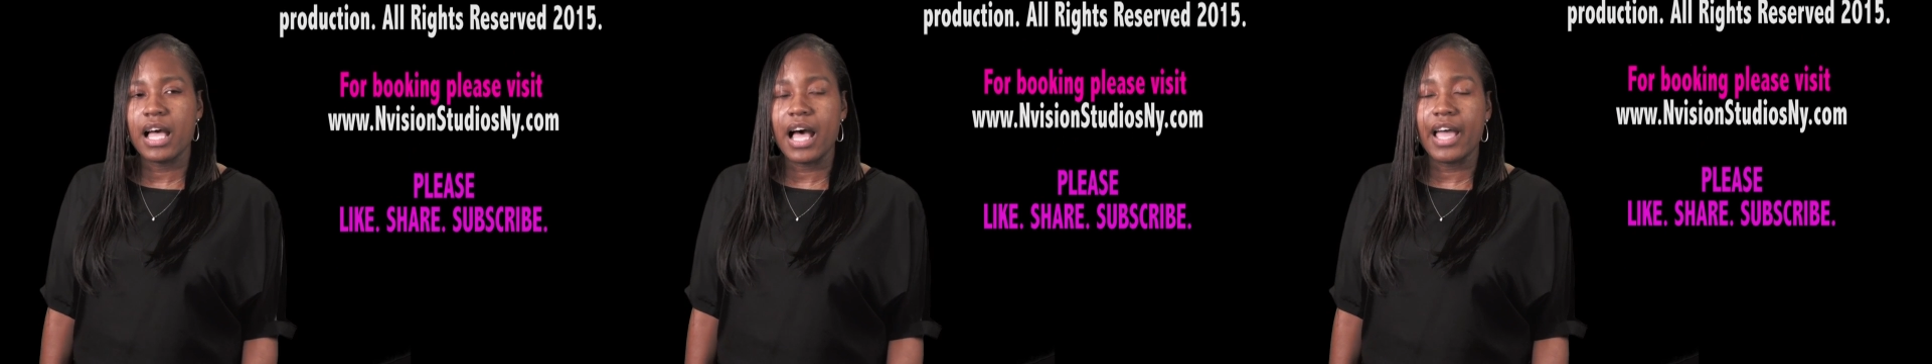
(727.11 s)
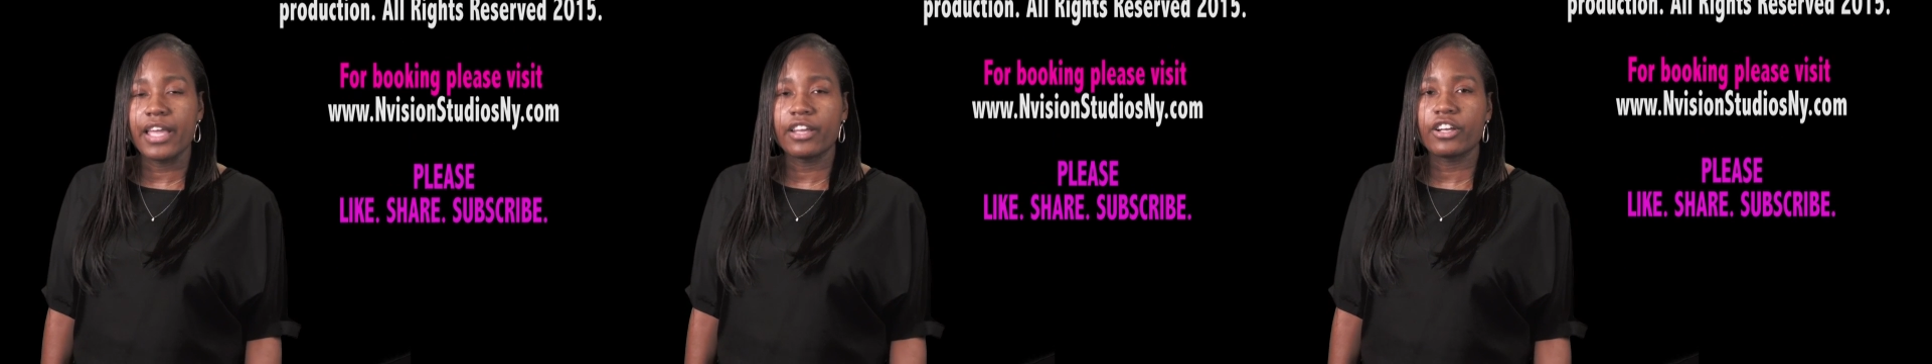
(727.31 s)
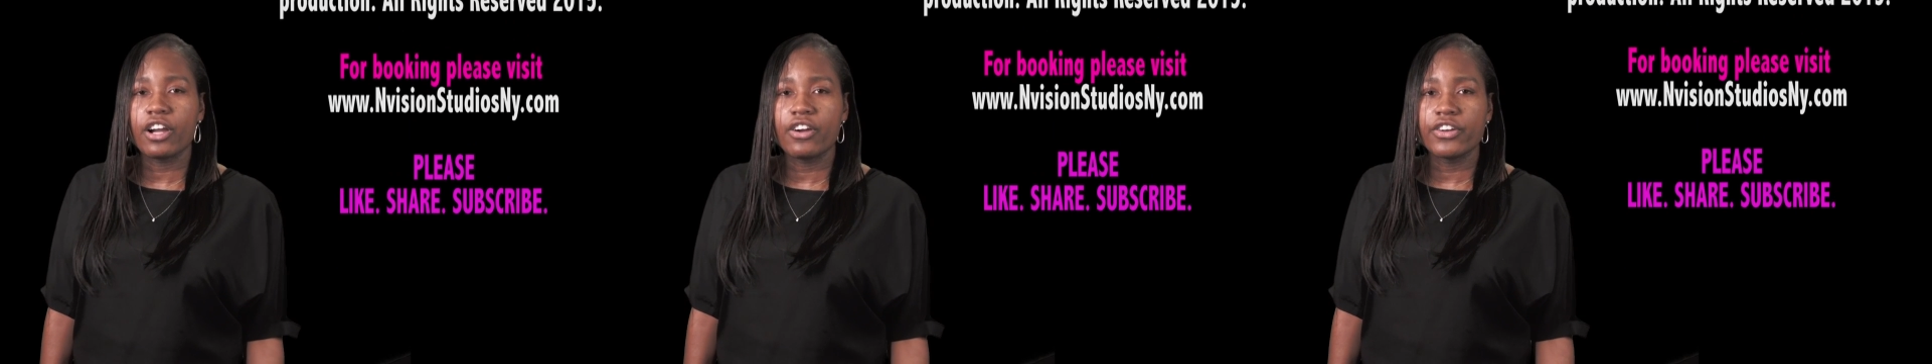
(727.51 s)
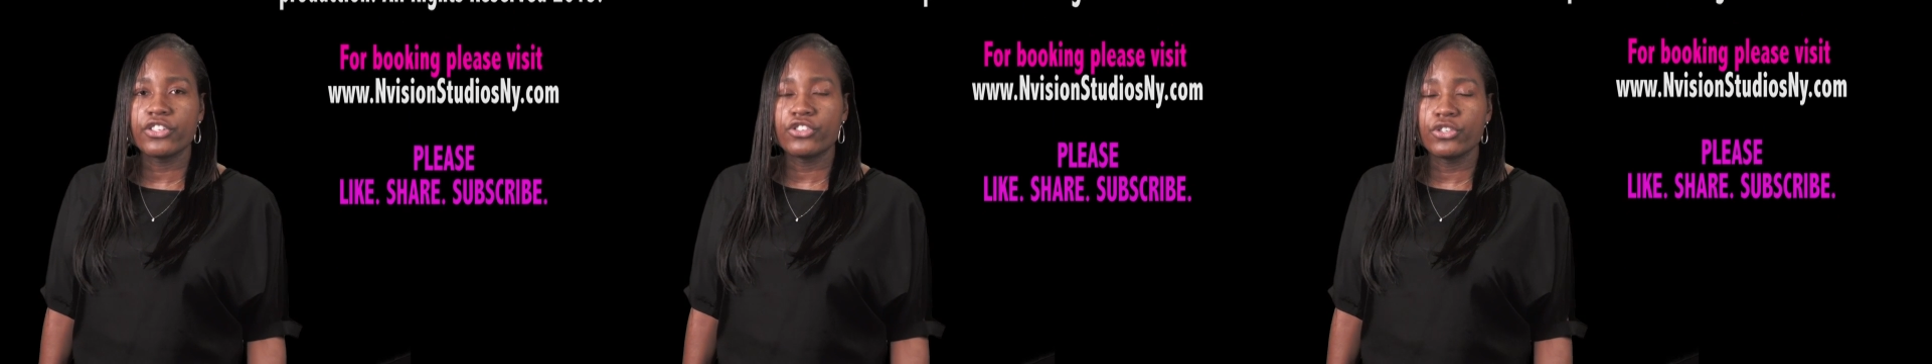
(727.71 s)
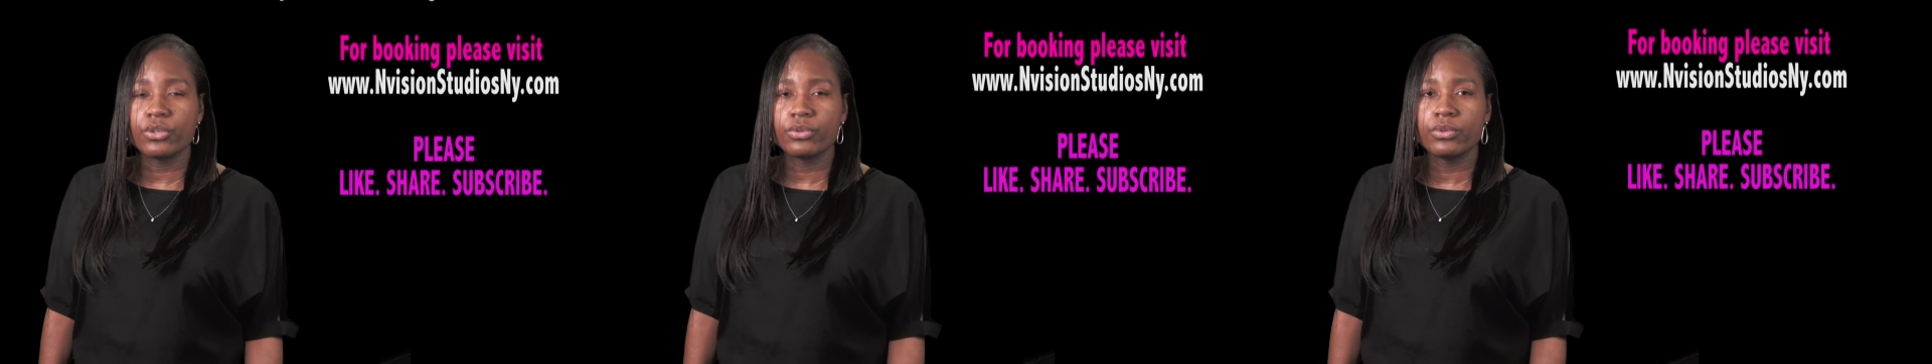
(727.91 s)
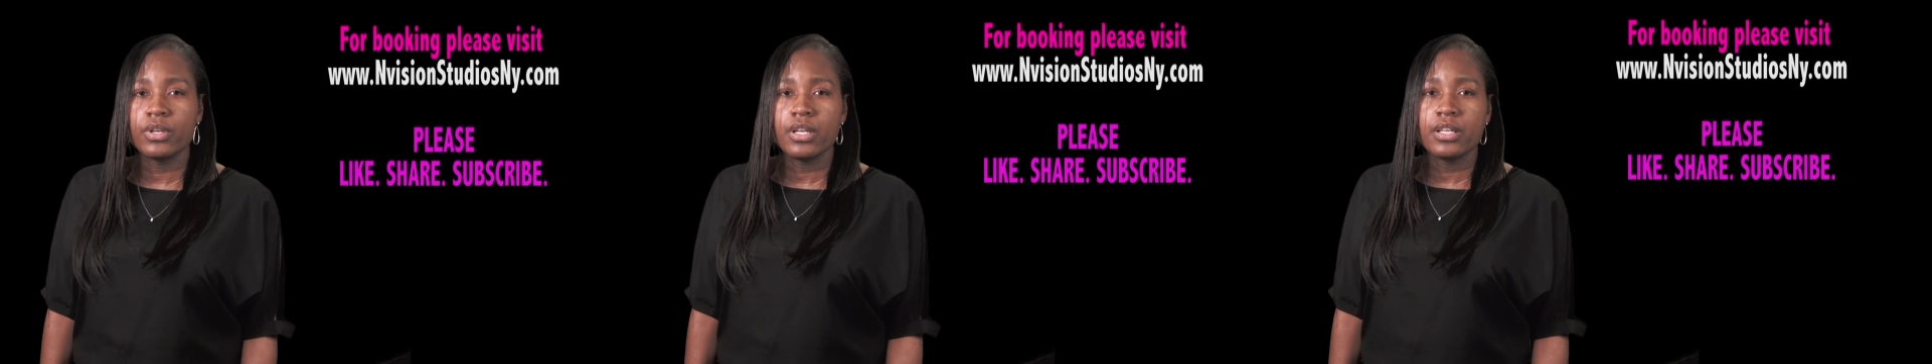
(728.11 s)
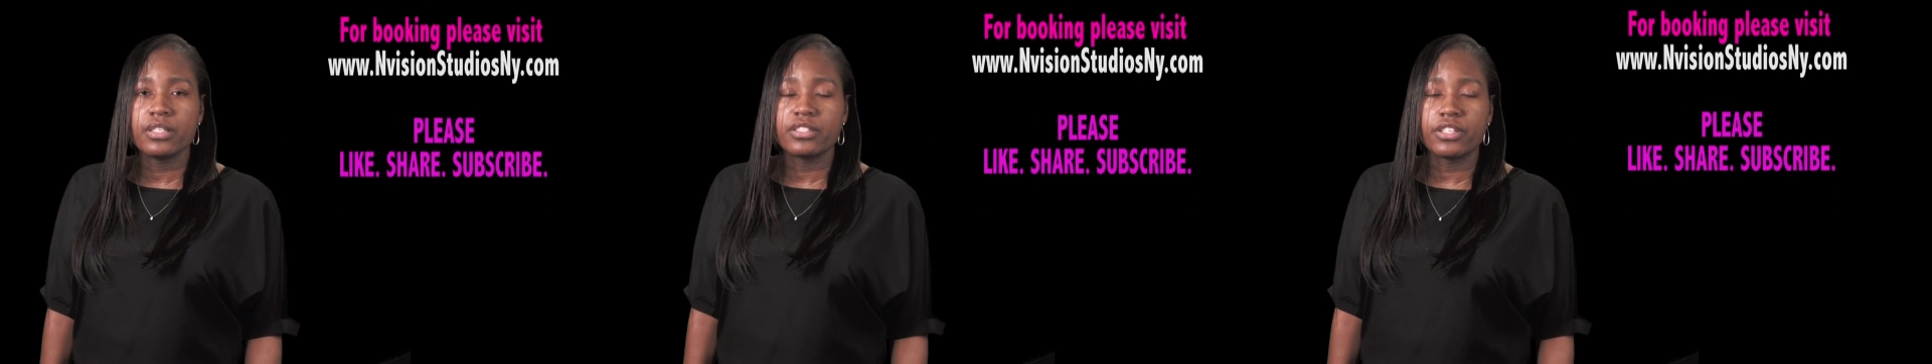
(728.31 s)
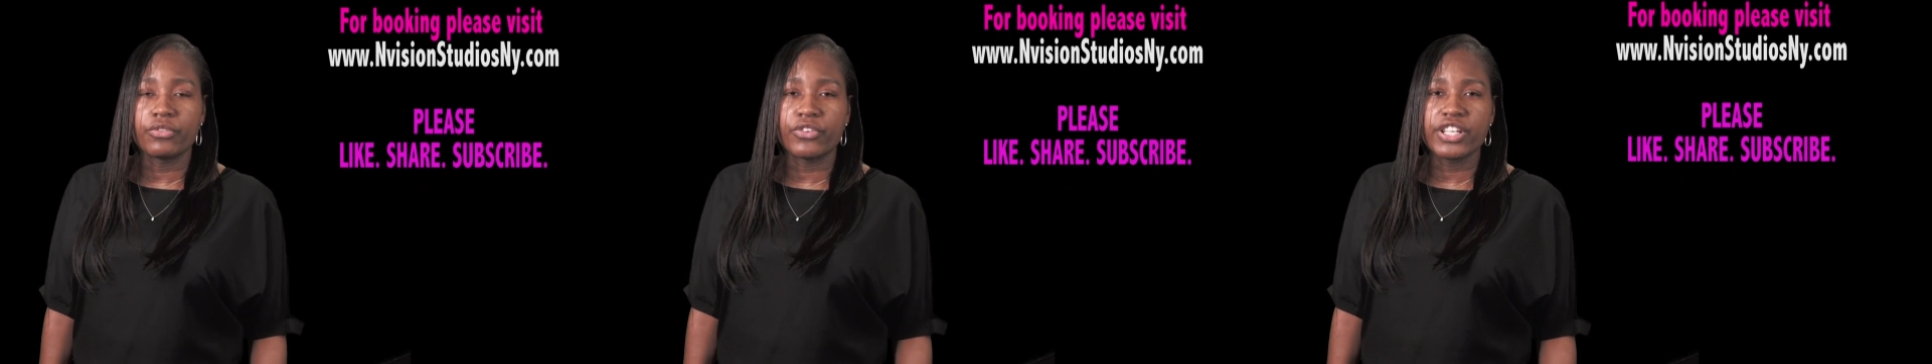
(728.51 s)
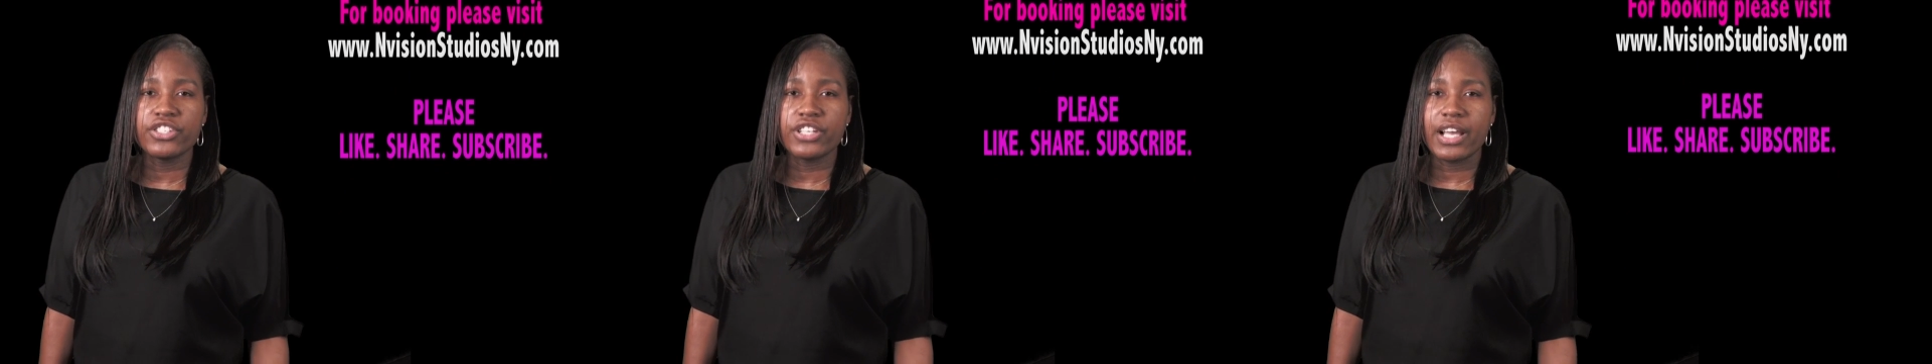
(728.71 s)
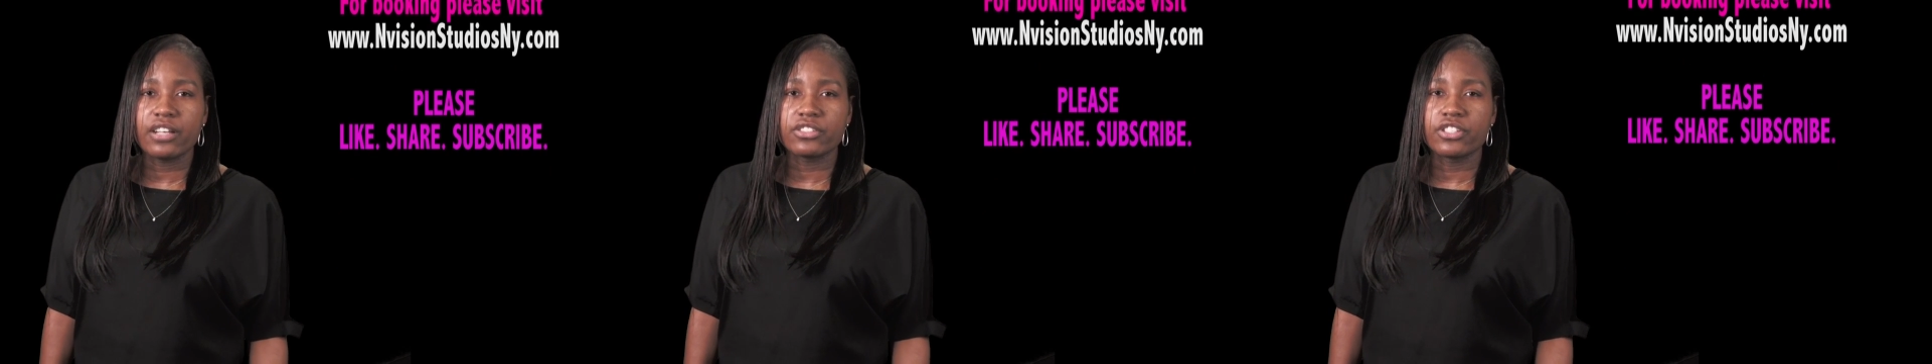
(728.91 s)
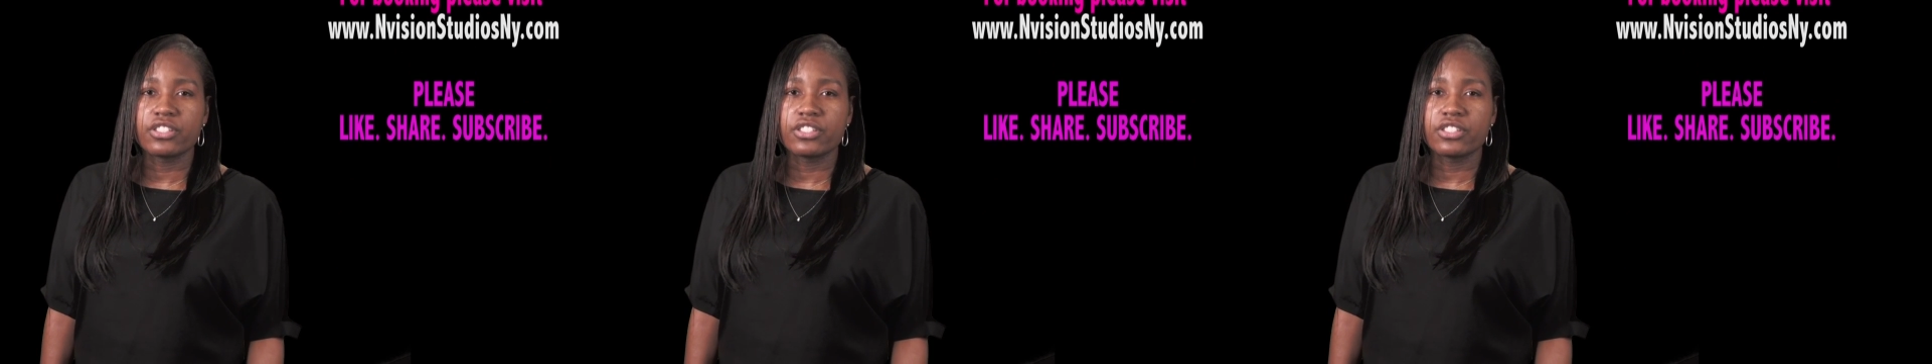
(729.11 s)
I encourage you to reach out